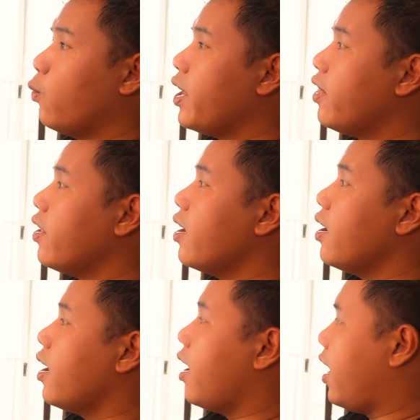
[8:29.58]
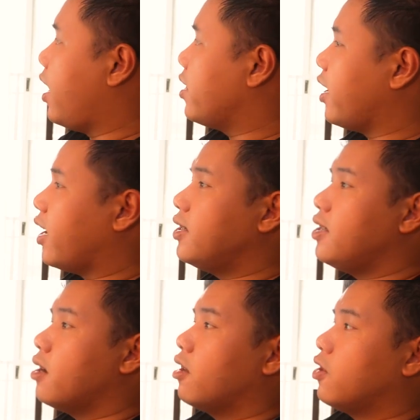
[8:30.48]
with, and I can
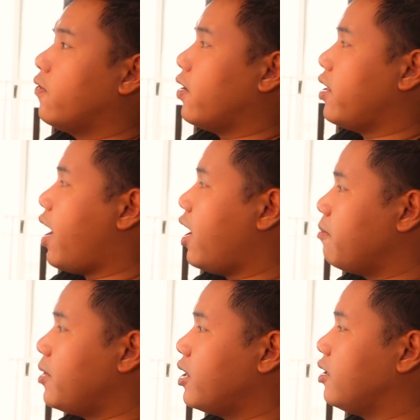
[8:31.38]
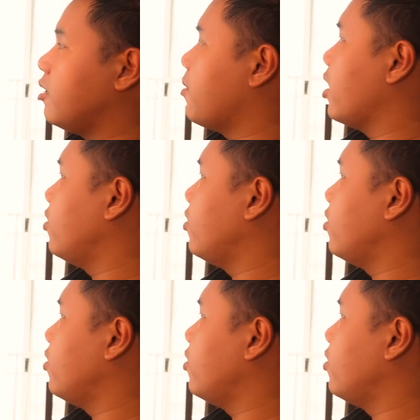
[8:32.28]
see a lot of the elements in my